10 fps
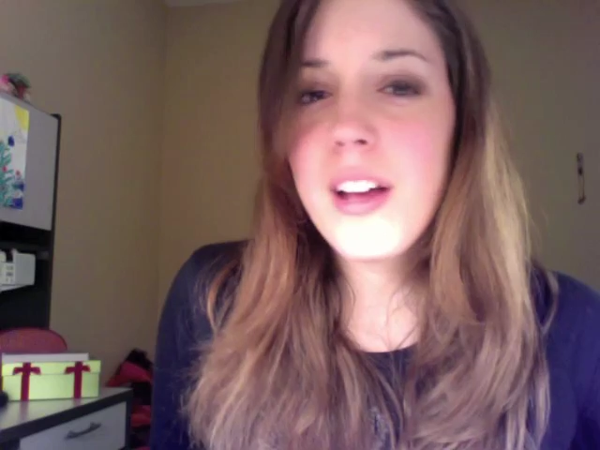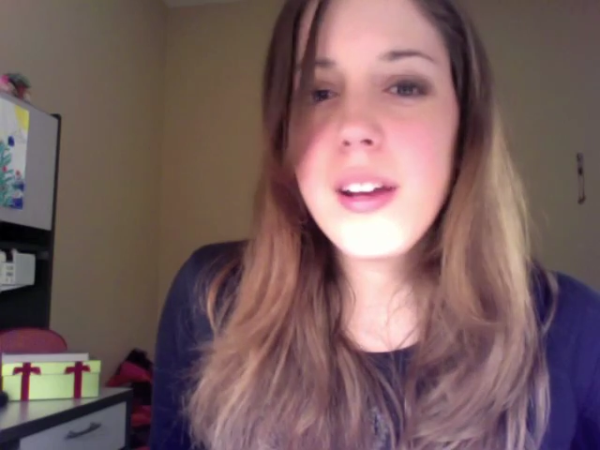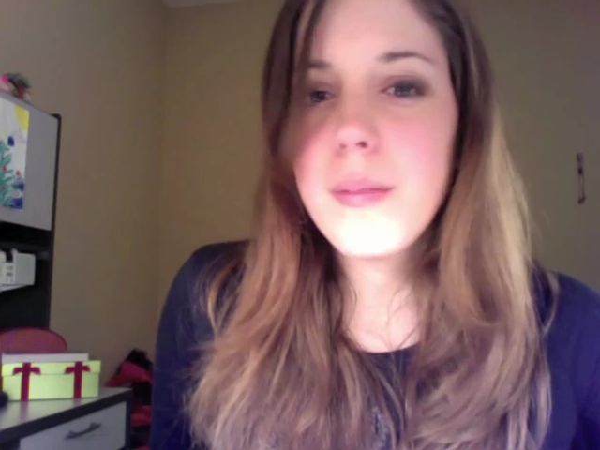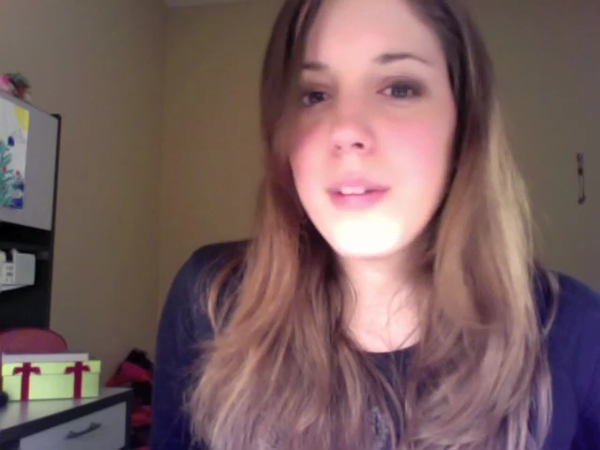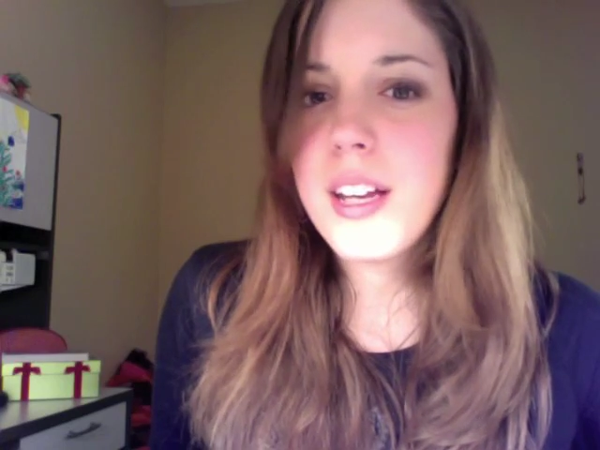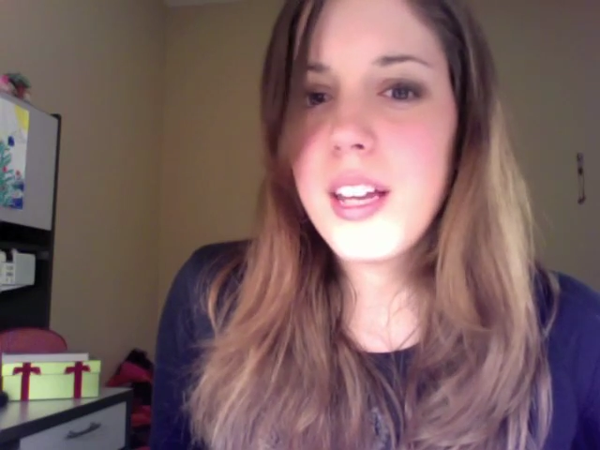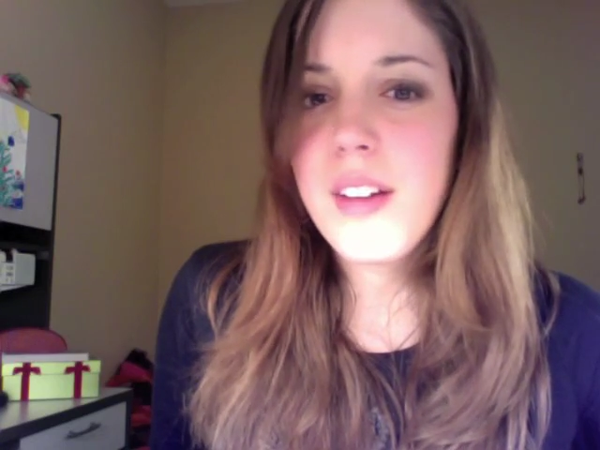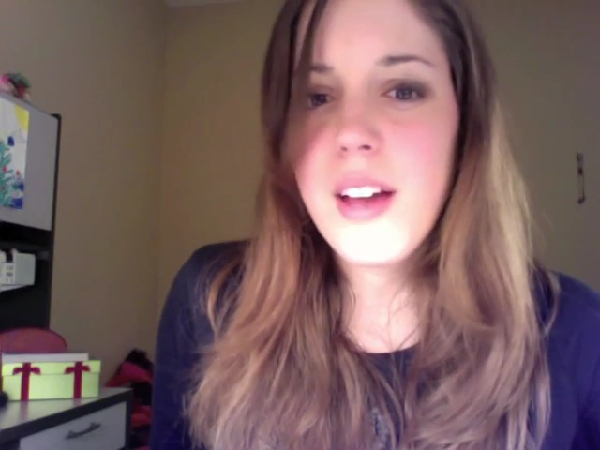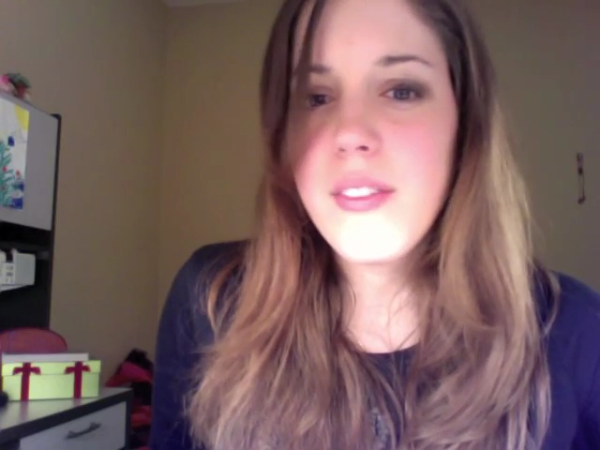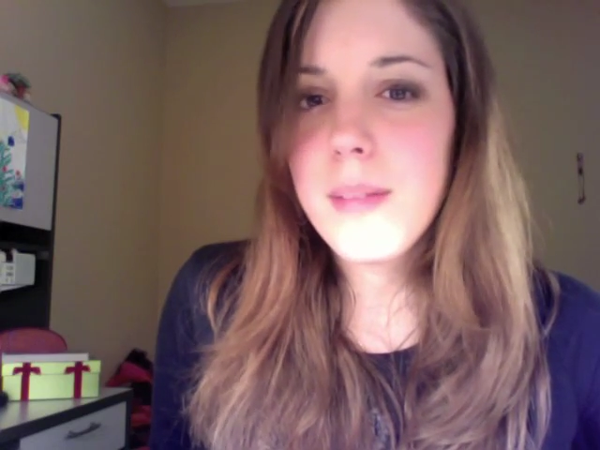going to put any
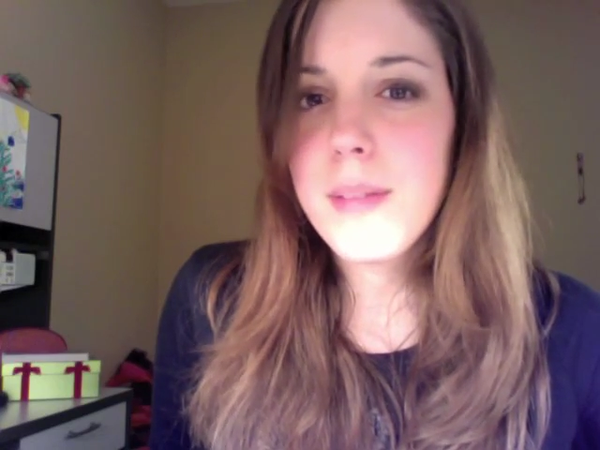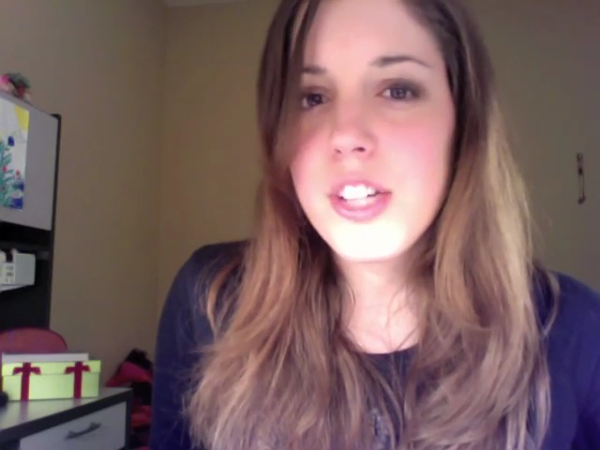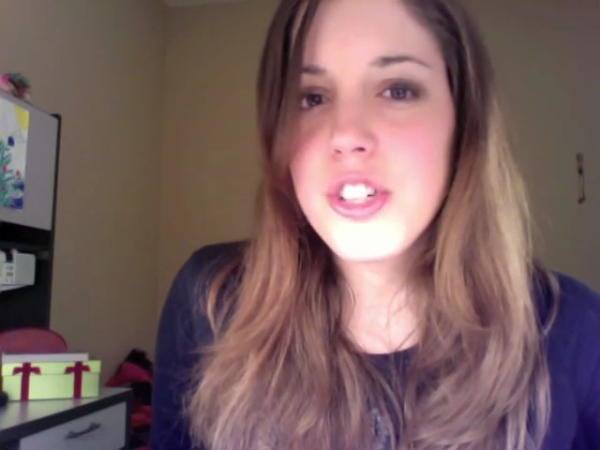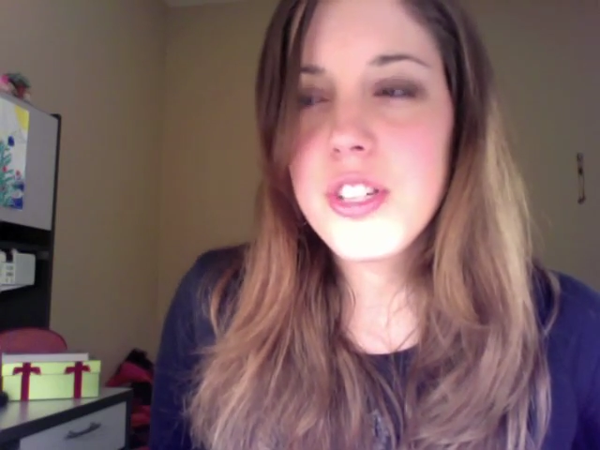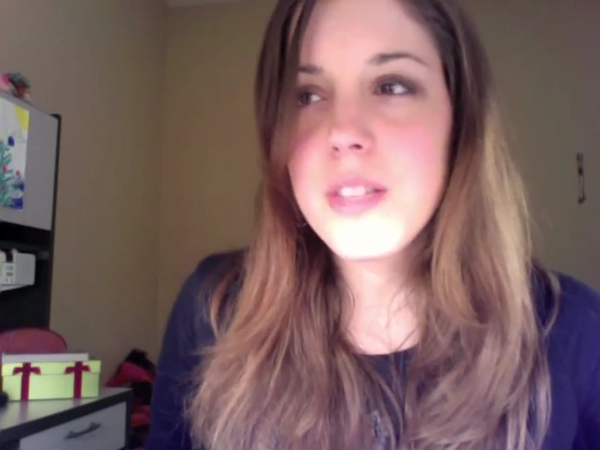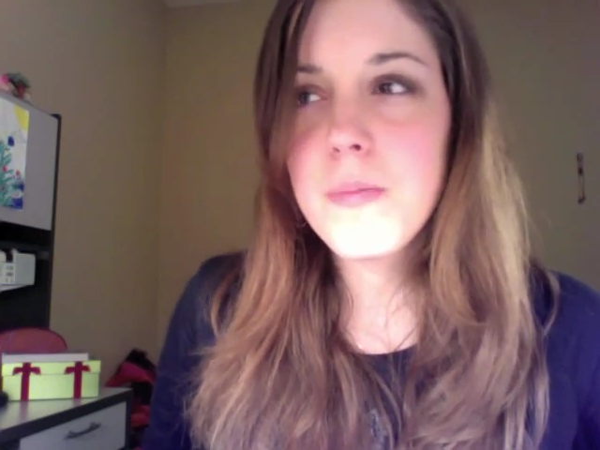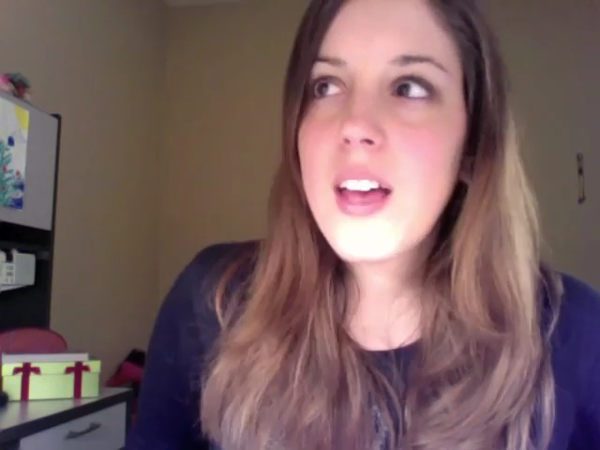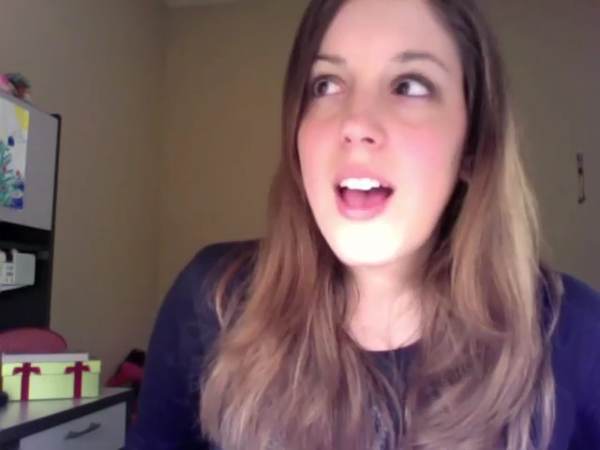graphic pictures, but